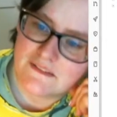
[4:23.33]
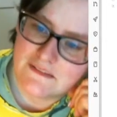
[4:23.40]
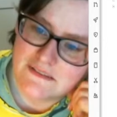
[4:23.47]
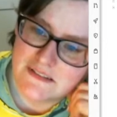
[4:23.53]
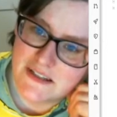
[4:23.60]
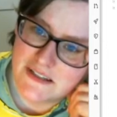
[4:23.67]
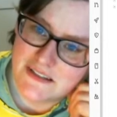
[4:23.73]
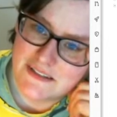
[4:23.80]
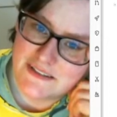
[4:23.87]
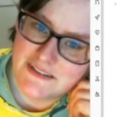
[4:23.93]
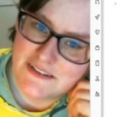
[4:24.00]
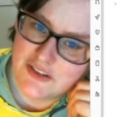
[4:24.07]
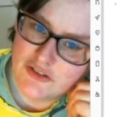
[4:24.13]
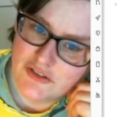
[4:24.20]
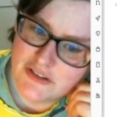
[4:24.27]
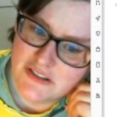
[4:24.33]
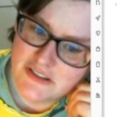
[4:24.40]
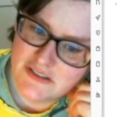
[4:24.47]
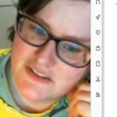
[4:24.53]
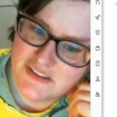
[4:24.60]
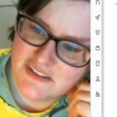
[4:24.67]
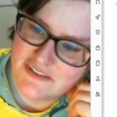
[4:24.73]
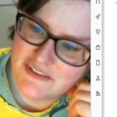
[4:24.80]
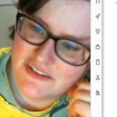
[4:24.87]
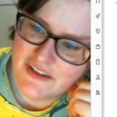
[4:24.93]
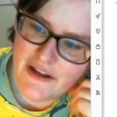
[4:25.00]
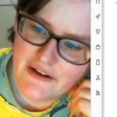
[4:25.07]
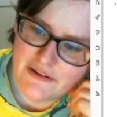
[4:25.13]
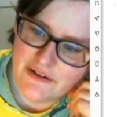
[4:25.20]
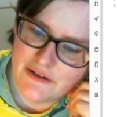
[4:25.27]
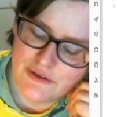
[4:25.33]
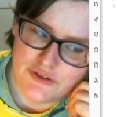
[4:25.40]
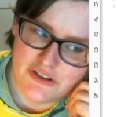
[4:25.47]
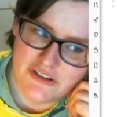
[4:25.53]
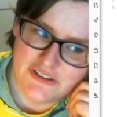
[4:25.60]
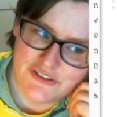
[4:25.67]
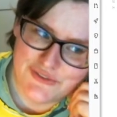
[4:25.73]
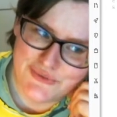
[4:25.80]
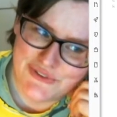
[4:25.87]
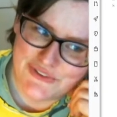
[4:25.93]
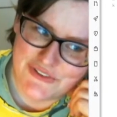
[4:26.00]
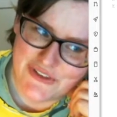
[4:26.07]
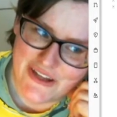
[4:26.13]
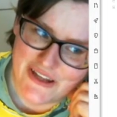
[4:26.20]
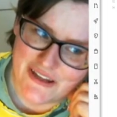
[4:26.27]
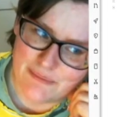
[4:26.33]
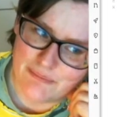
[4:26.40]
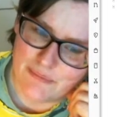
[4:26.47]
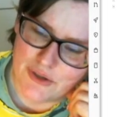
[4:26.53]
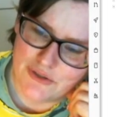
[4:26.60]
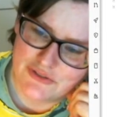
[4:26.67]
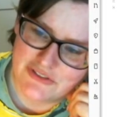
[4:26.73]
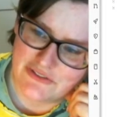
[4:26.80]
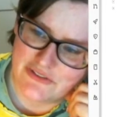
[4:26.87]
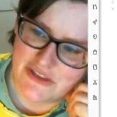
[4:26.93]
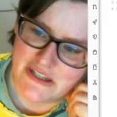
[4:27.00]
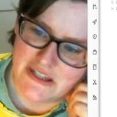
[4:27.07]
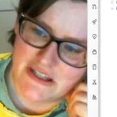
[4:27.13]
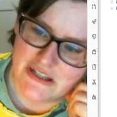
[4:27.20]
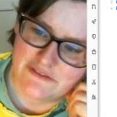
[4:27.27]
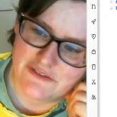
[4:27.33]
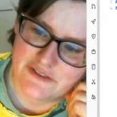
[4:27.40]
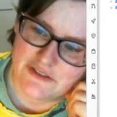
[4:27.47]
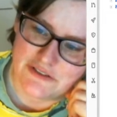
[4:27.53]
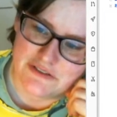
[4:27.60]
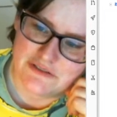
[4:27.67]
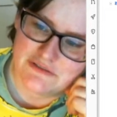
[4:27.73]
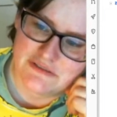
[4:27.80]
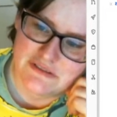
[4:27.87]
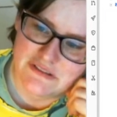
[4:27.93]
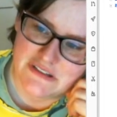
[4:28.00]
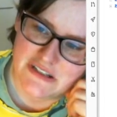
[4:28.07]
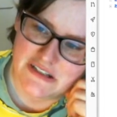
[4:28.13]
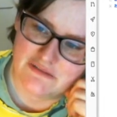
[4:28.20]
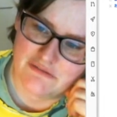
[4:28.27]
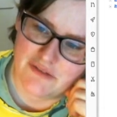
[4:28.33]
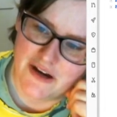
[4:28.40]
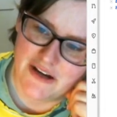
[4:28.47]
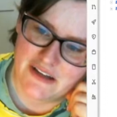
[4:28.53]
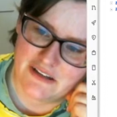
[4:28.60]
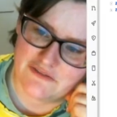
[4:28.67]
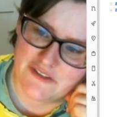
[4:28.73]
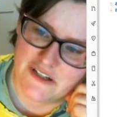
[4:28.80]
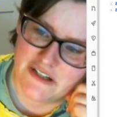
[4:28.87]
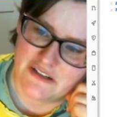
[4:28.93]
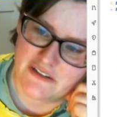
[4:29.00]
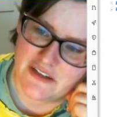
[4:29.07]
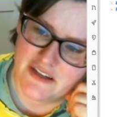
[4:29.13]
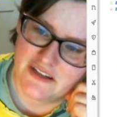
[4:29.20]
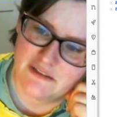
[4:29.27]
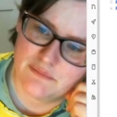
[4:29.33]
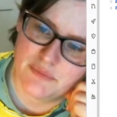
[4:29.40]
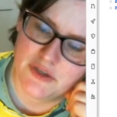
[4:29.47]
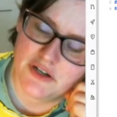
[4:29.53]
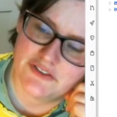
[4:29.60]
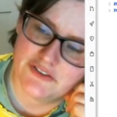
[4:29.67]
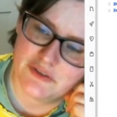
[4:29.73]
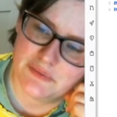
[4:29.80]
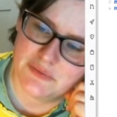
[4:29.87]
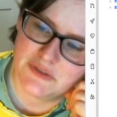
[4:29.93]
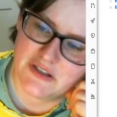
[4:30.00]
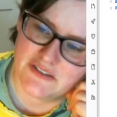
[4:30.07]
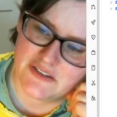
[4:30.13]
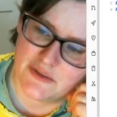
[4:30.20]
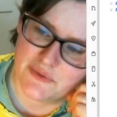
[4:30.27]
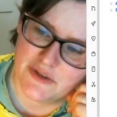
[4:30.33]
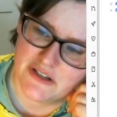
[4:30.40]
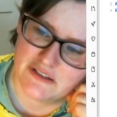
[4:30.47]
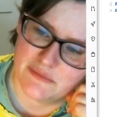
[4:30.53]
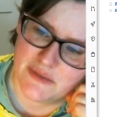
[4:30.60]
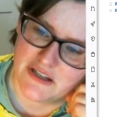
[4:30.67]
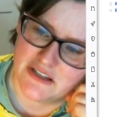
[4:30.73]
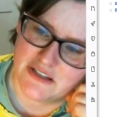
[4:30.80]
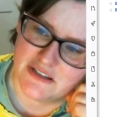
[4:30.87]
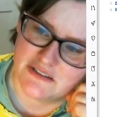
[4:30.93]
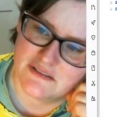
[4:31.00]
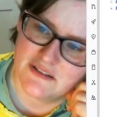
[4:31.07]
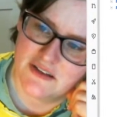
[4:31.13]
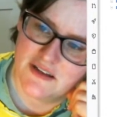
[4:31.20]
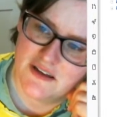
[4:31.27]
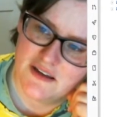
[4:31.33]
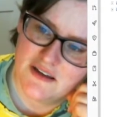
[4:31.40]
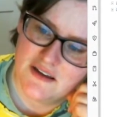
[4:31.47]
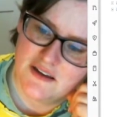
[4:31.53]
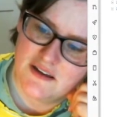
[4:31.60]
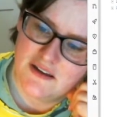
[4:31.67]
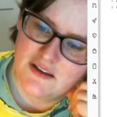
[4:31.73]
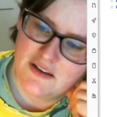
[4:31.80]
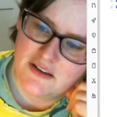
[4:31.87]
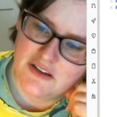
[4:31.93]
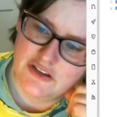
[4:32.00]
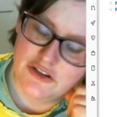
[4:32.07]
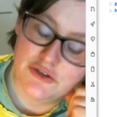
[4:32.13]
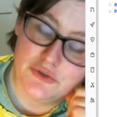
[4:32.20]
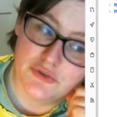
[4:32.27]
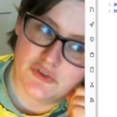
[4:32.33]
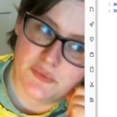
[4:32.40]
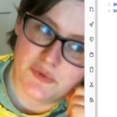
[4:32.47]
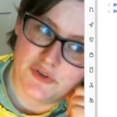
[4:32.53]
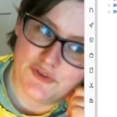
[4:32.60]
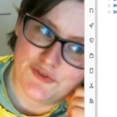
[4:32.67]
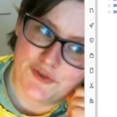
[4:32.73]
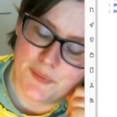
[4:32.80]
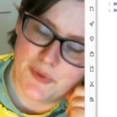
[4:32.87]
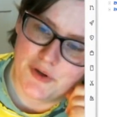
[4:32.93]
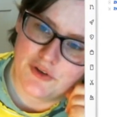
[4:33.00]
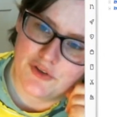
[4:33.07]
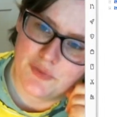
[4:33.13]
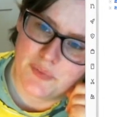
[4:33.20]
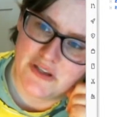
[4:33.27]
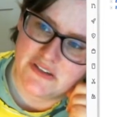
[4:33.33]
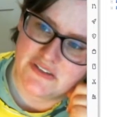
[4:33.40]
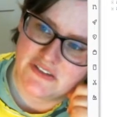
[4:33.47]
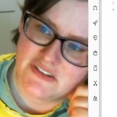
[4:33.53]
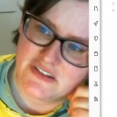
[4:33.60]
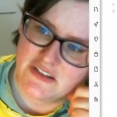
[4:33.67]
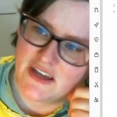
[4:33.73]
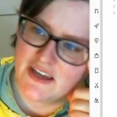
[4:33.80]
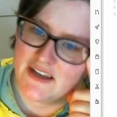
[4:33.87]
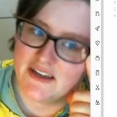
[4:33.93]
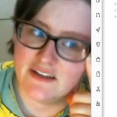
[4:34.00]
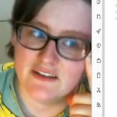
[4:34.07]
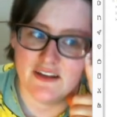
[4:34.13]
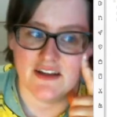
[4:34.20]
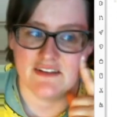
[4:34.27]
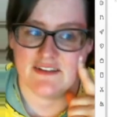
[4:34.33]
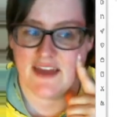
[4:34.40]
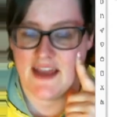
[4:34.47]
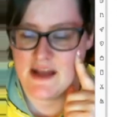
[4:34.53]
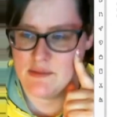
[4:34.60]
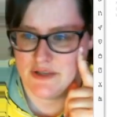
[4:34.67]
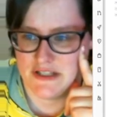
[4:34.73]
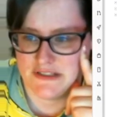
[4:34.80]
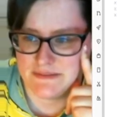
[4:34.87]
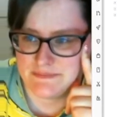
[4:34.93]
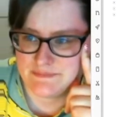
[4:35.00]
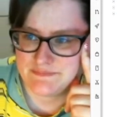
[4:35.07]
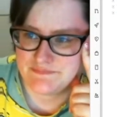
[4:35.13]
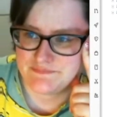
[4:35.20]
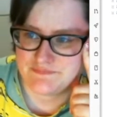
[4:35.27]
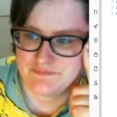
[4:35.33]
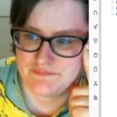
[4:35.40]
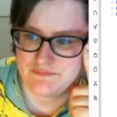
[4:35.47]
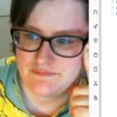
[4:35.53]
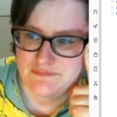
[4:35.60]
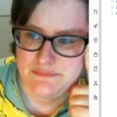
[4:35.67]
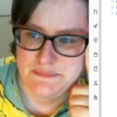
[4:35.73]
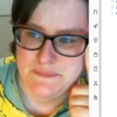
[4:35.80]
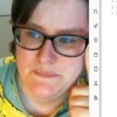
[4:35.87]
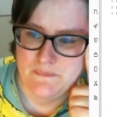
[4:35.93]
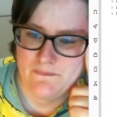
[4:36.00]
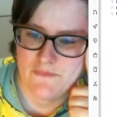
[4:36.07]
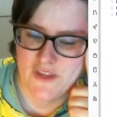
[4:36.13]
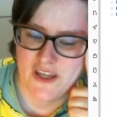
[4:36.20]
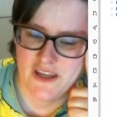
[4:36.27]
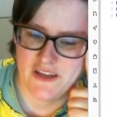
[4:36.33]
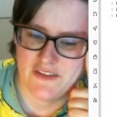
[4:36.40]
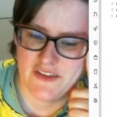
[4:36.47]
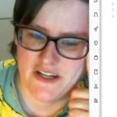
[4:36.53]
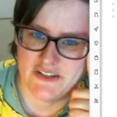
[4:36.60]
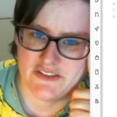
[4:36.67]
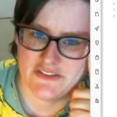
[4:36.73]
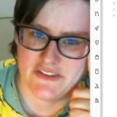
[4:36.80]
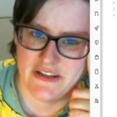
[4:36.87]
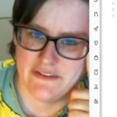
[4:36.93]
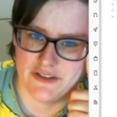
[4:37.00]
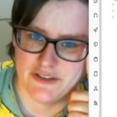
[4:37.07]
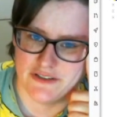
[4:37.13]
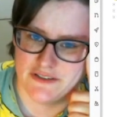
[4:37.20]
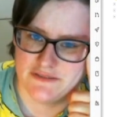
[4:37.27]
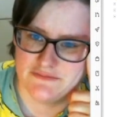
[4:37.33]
And grids, and I don't know, this was like most of the effort in writing Fin and Kit, but also because I wanted to make it usable for both PC and like a tablet. And then I just never